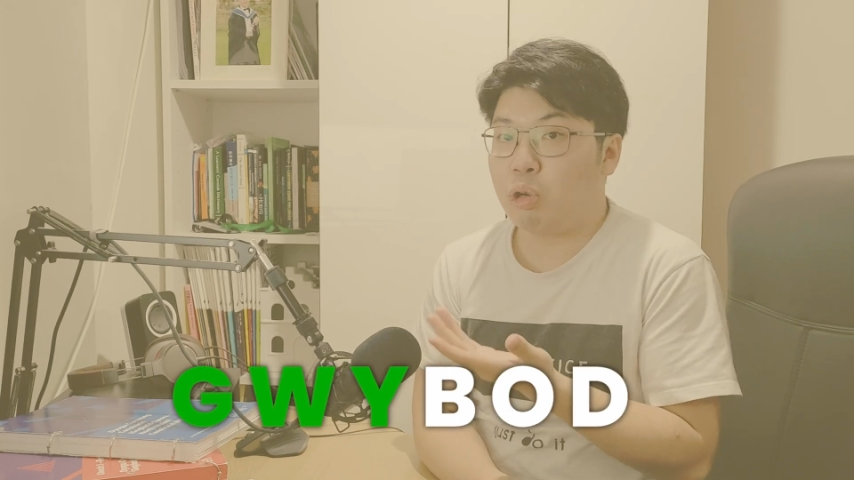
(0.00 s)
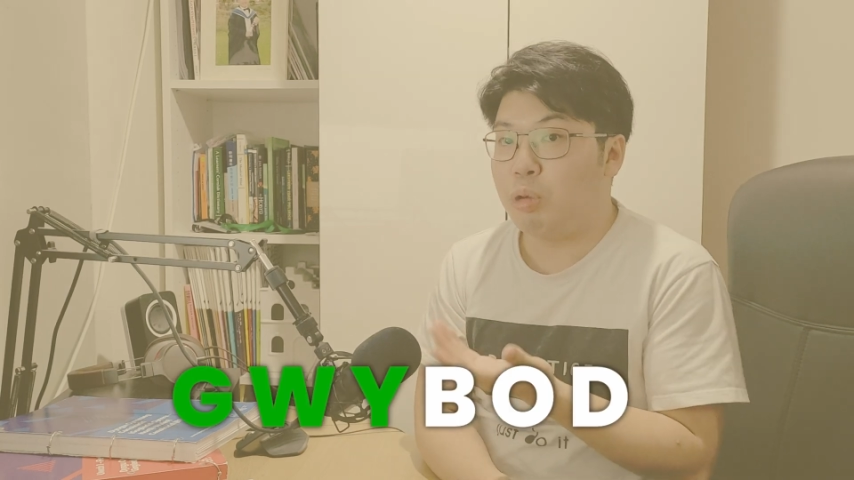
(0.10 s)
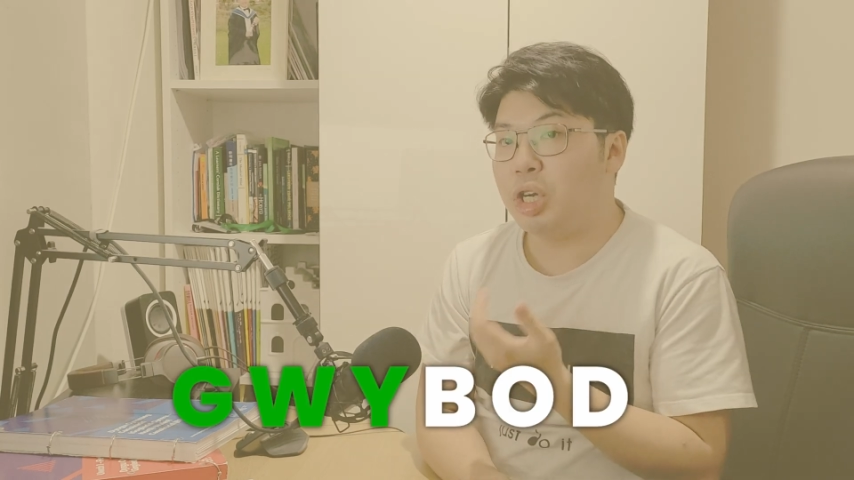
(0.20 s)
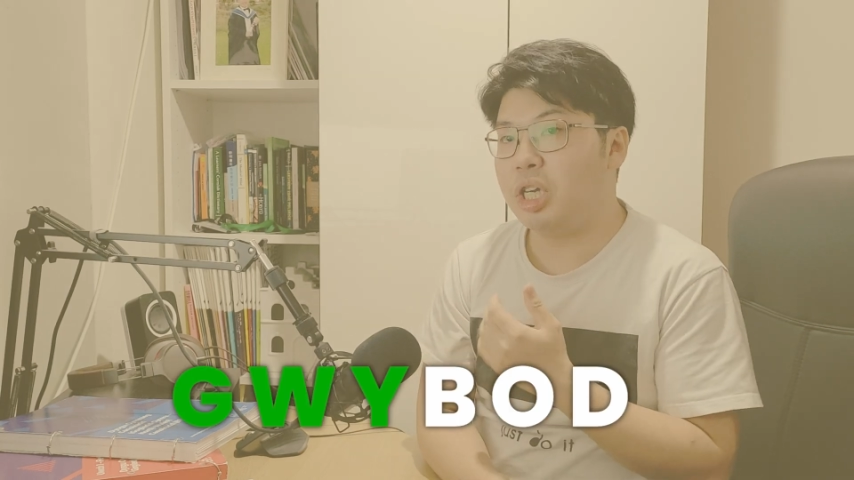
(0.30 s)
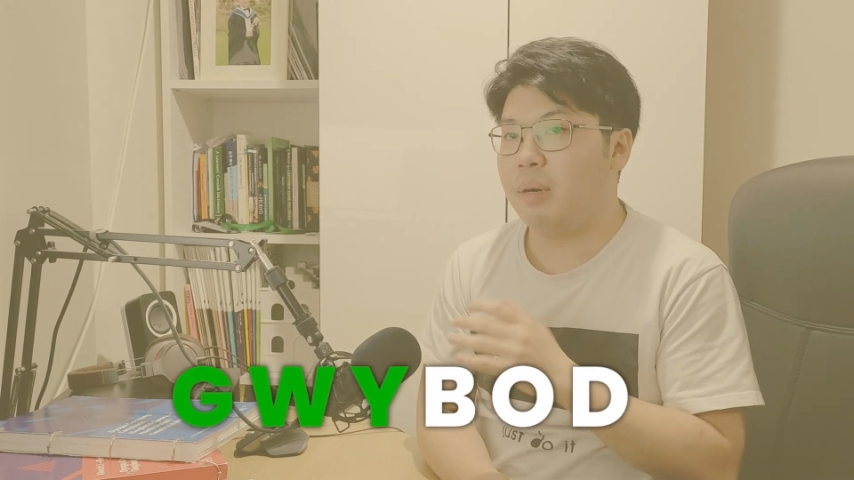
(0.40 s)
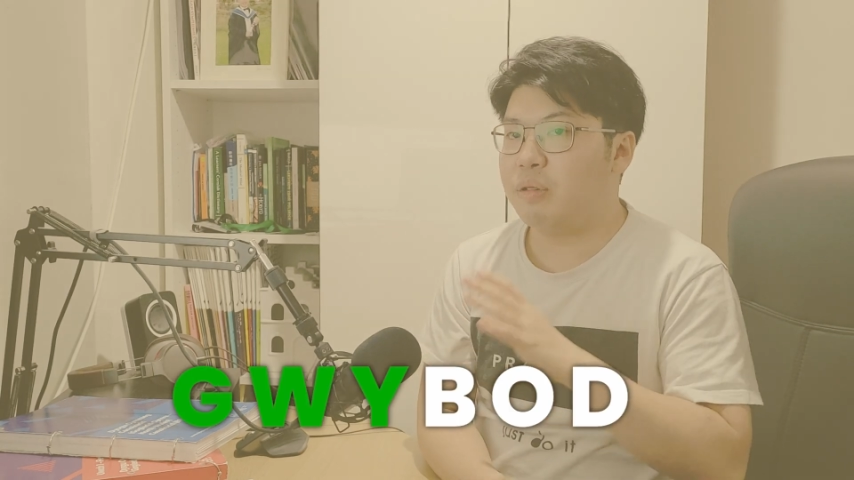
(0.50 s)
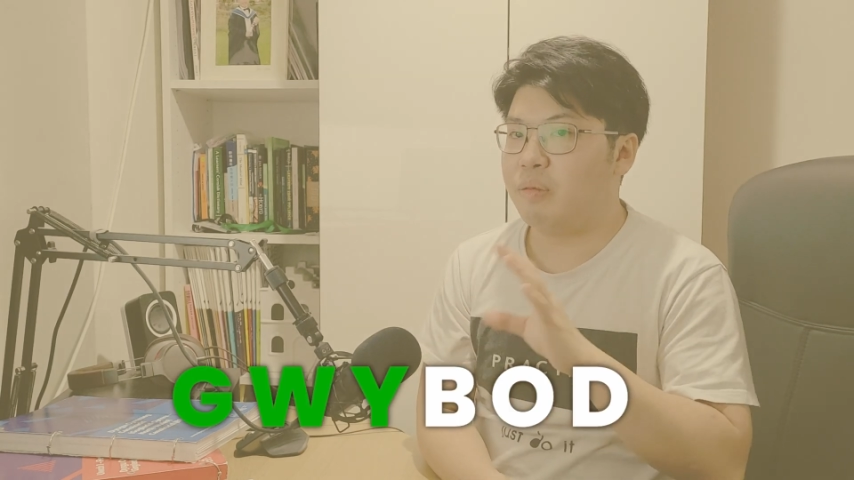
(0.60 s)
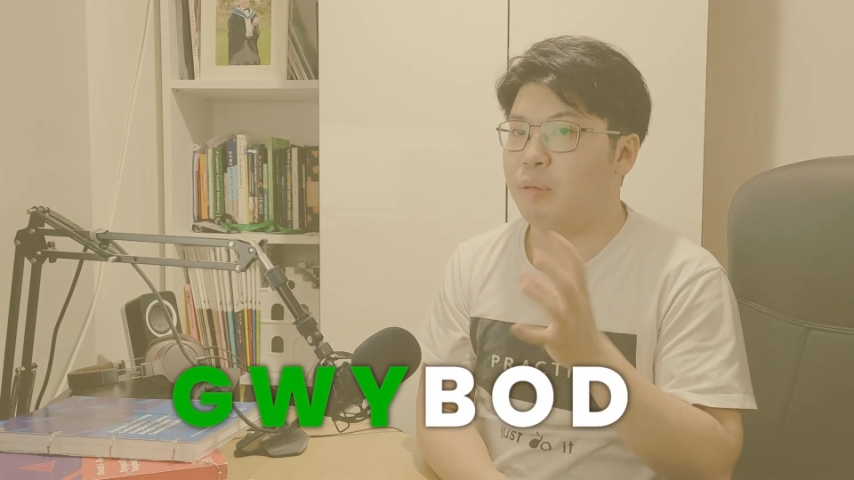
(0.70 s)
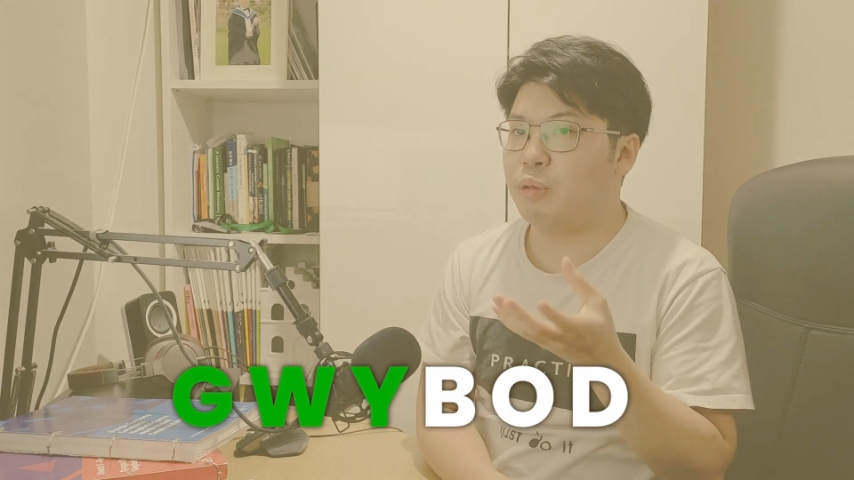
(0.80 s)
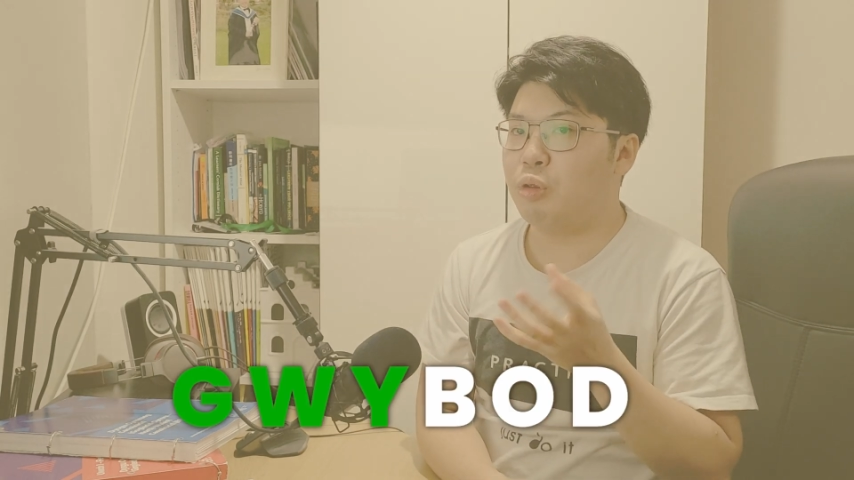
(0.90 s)
Gwy comes
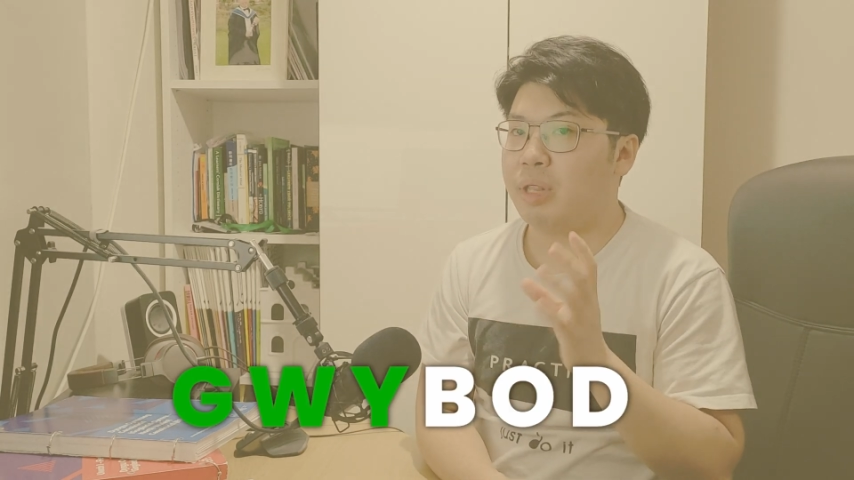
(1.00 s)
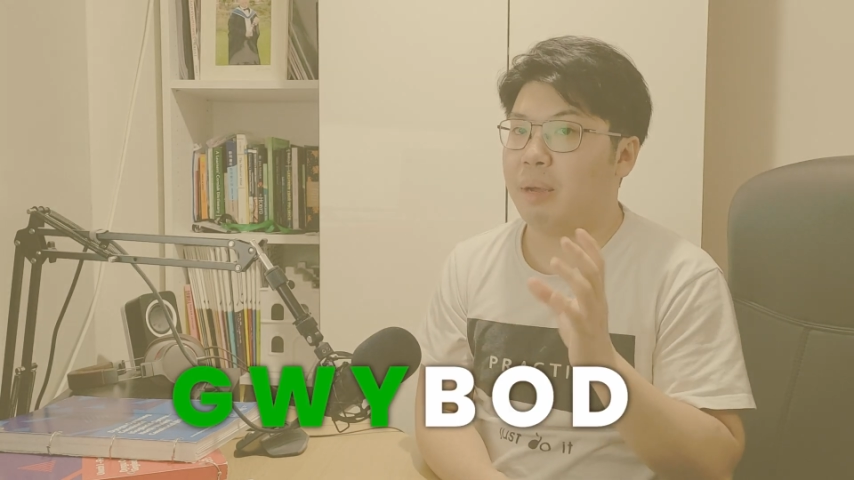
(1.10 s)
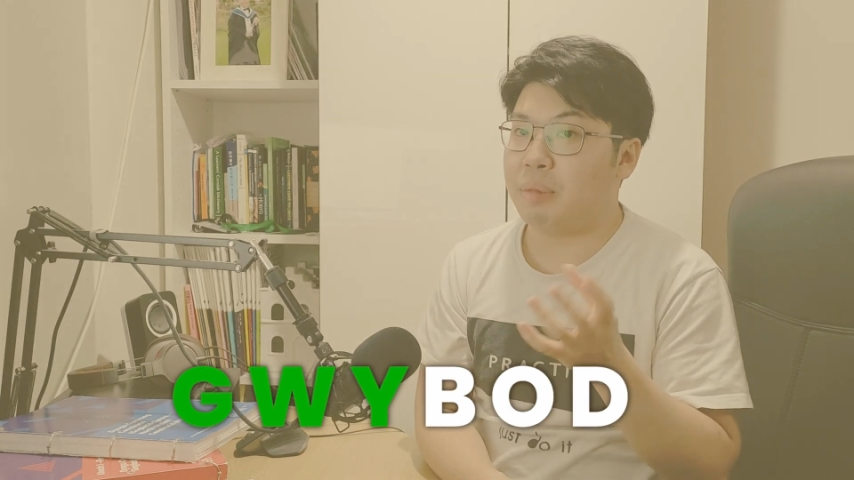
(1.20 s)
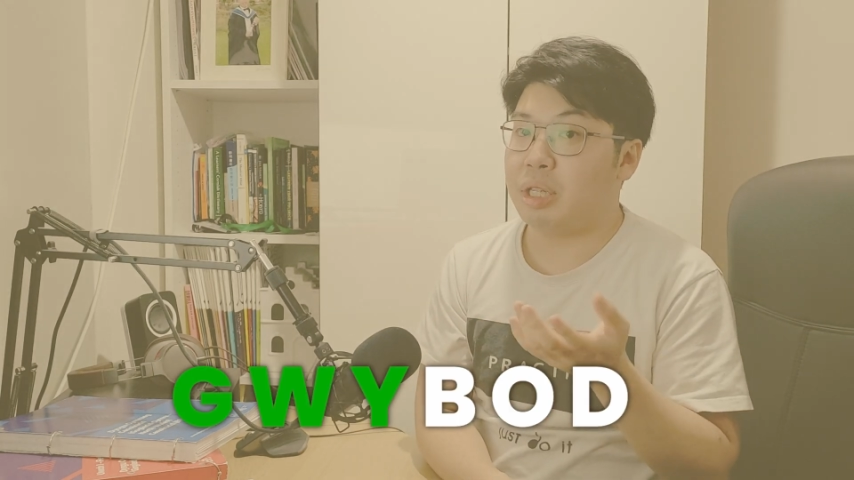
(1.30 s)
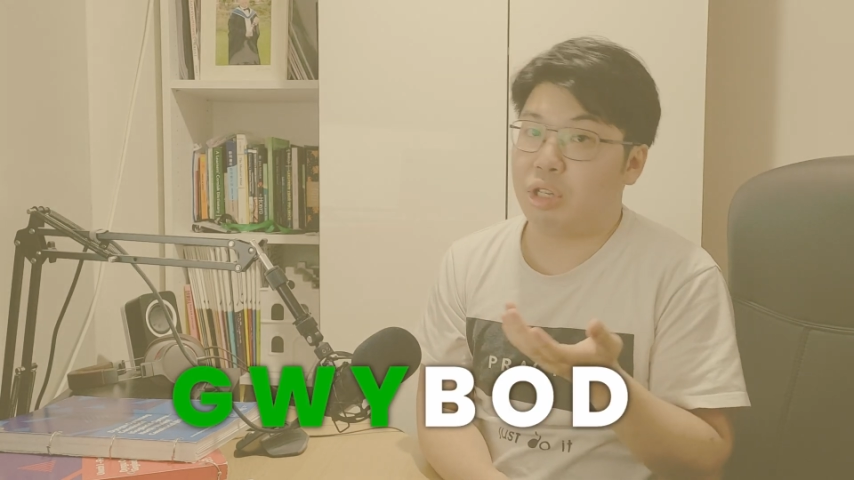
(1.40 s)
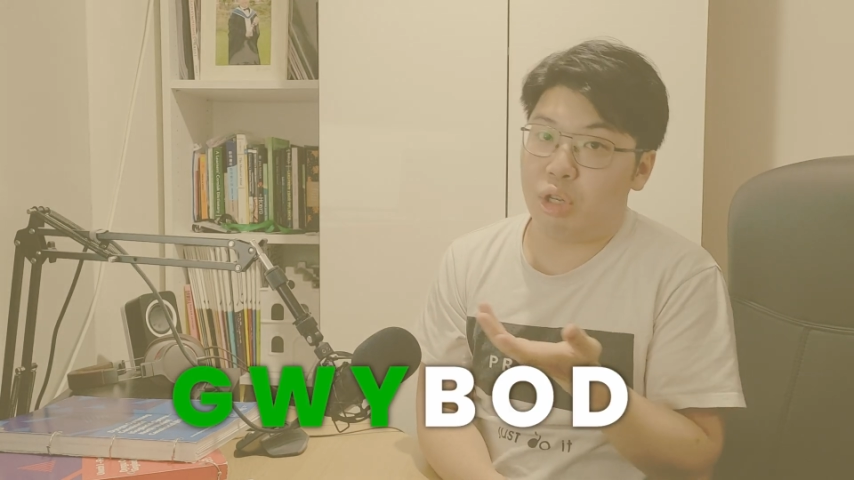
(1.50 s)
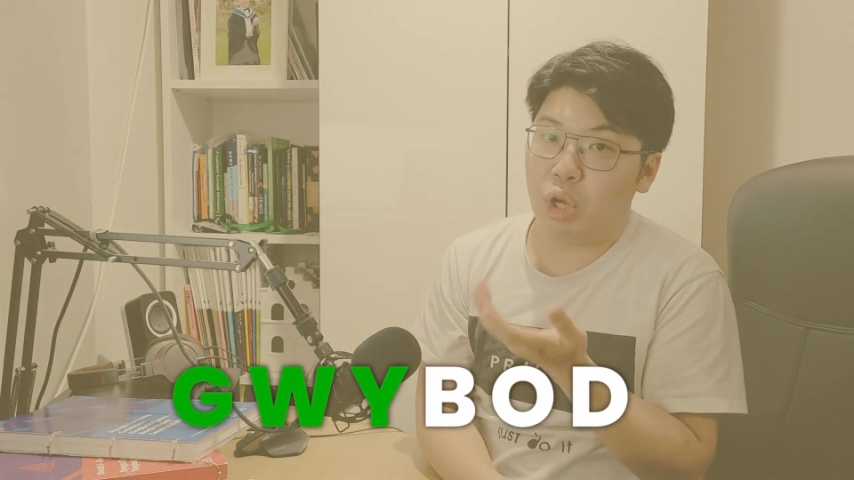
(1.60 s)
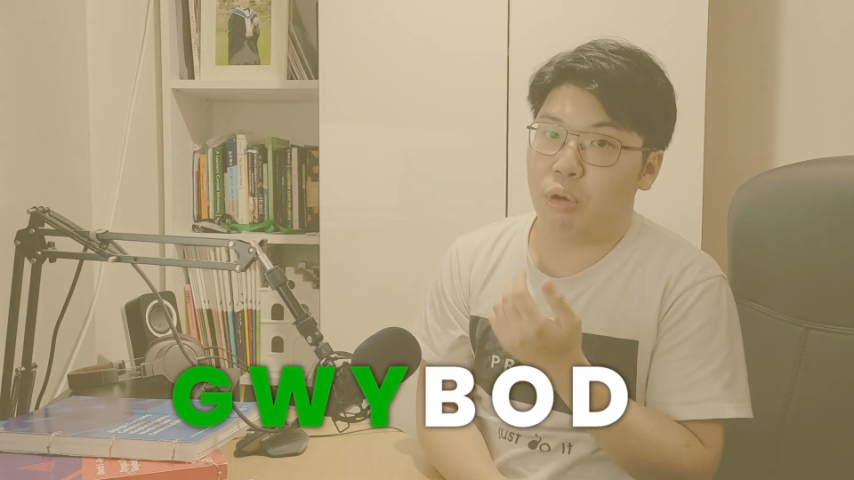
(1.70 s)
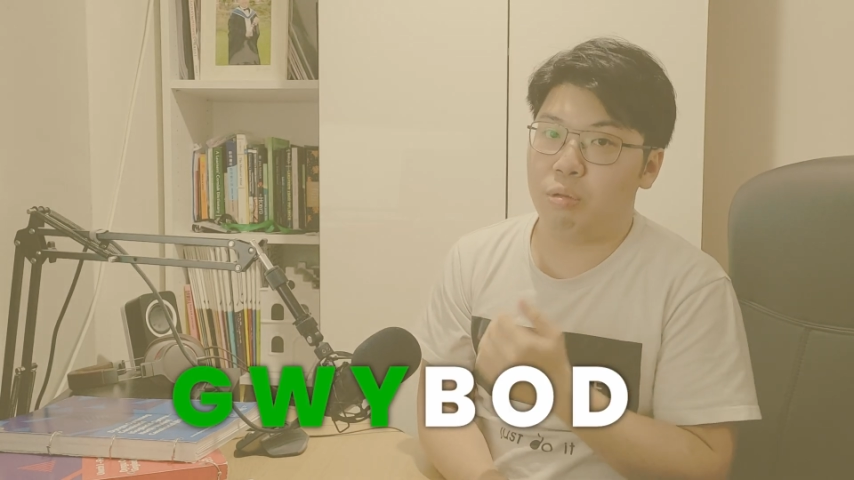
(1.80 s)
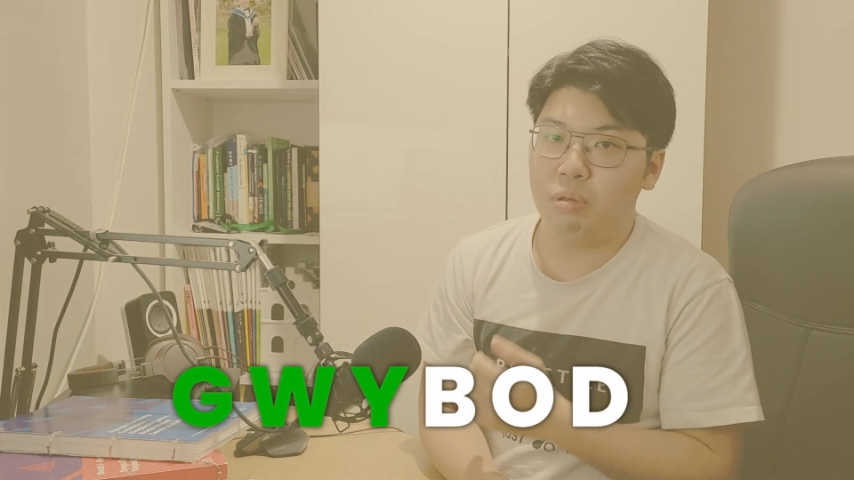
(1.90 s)
from a root that means
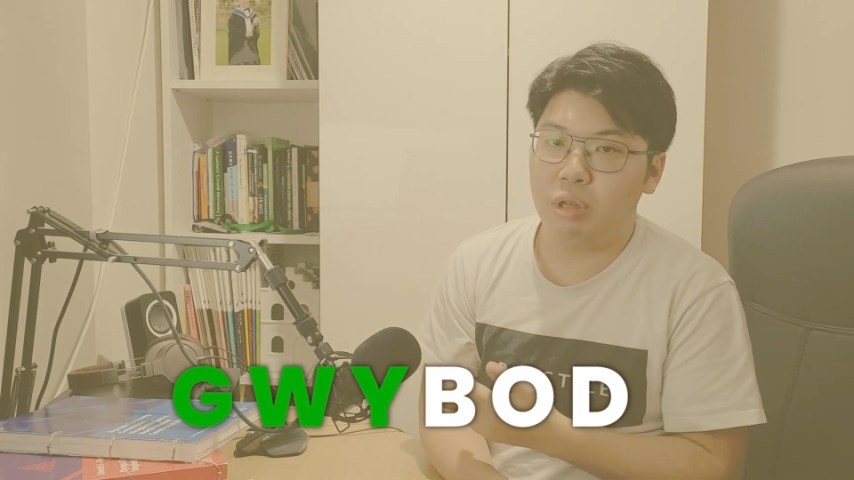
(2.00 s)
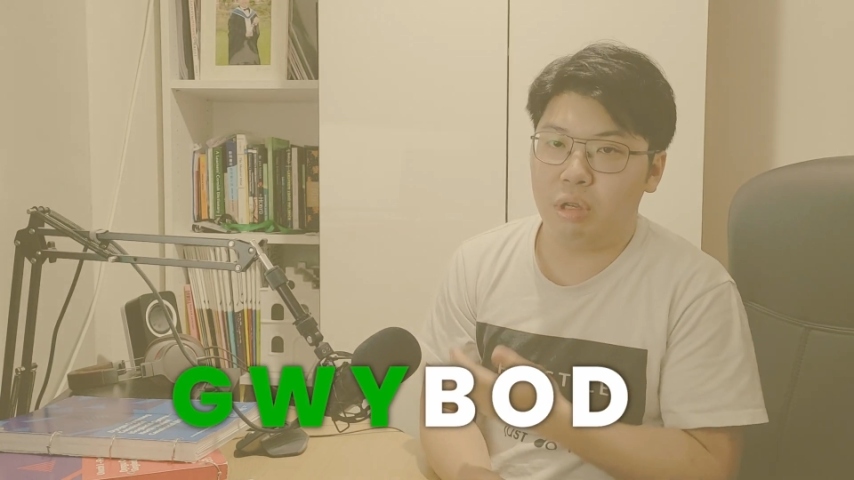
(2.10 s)
know,